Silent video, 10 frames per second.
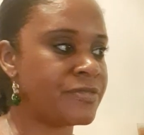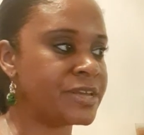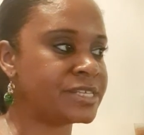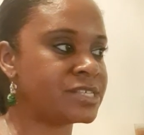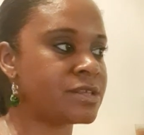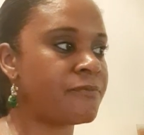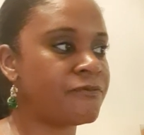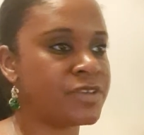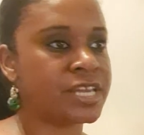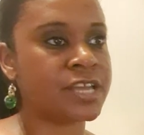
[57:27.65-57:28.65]
there's
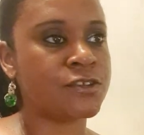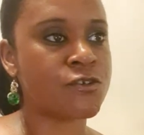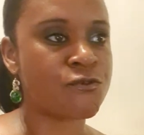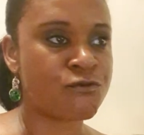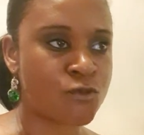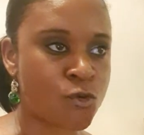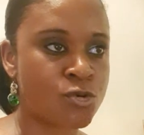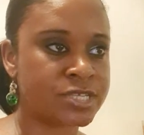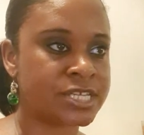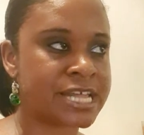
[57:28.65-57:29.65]
something in your
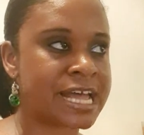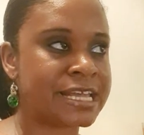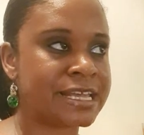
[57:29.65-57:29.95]
thought that